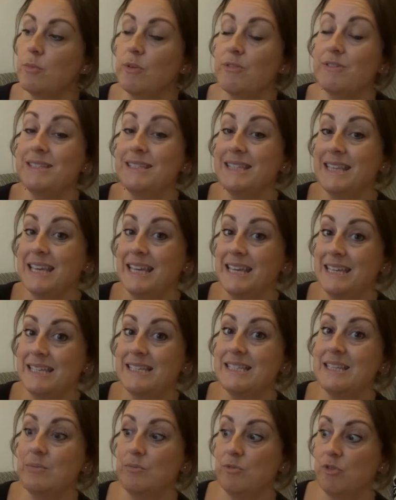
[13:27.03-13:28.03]
whereas these
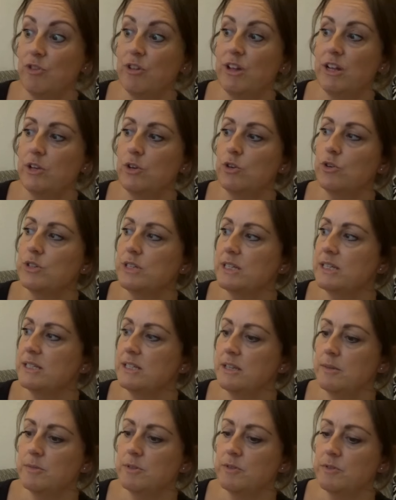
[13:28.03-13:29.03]
seem really good in
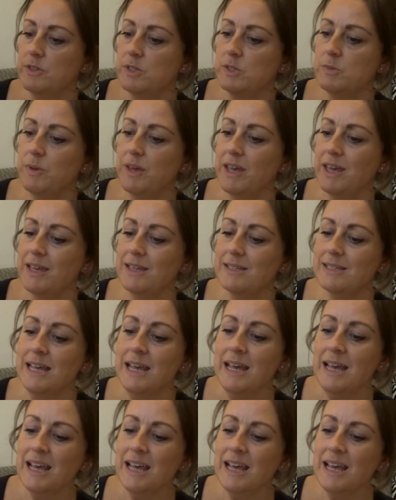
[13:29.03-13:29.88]
terms of the space.